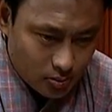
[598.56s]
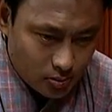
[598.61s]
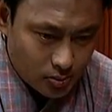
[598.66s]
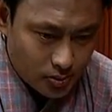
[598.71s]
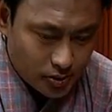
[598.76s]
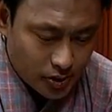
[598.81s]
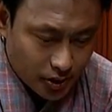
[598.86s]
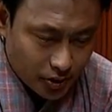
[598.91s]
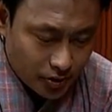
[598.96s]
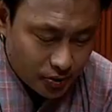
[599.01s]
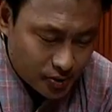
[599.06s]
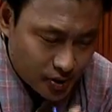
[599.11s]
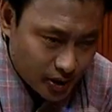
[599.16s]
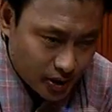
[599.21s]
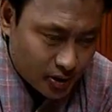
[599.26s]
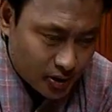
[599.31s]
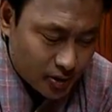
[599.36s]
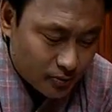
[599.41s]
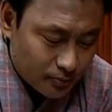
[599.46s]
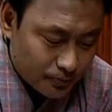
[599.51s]
So you
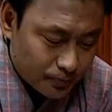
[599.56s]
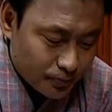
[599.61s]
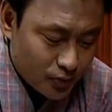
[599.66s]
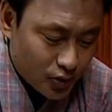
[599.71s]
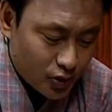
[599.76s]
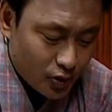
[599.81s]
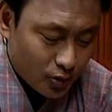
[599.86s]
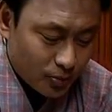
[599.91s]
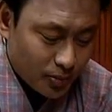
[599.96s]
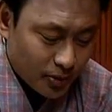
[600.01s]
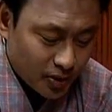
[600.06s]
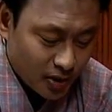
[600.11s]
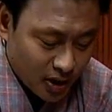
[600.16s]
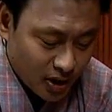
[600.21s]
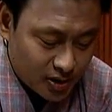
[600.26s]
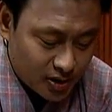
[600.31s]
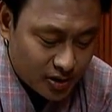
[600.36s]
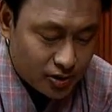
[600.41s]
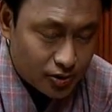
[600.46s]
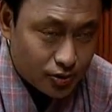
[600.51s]
said you'll be
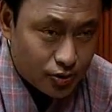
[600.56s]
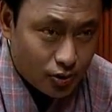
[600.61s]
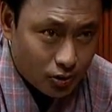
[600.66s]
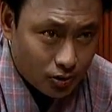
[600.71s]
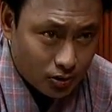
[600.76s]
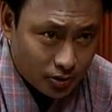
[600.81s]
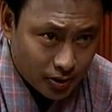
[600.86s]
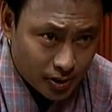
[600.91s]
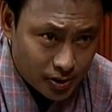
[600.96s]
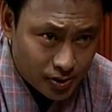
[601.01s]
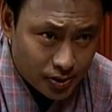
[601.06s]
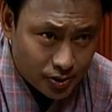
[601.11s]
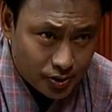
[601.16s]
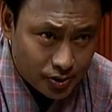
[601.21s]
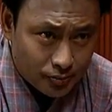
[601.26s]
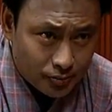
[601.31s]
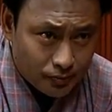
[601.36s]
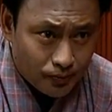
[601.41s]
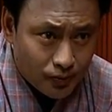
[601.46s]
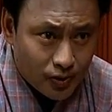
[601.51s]
reluctant to talk on this
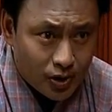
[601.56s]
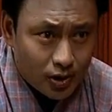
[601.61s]
issue.